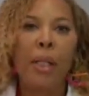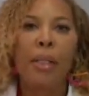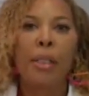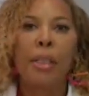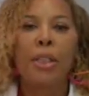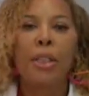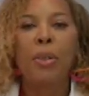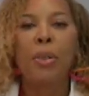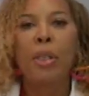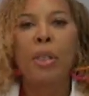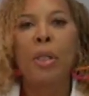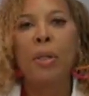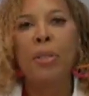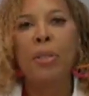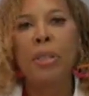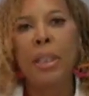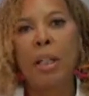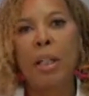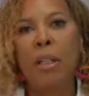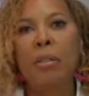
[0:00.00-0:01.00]
So it
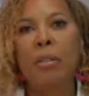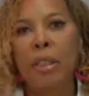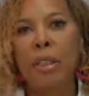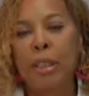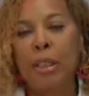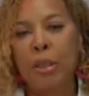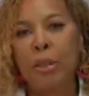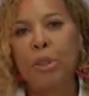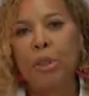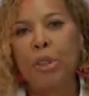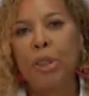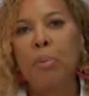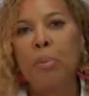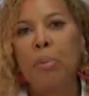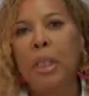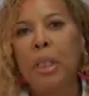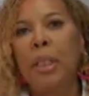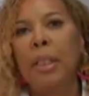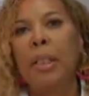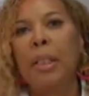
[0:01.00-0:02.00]
goes out on social
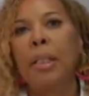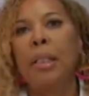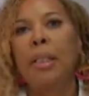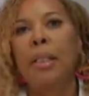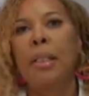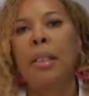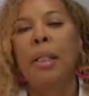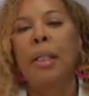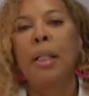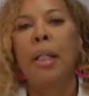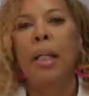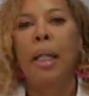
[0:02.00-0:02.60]
media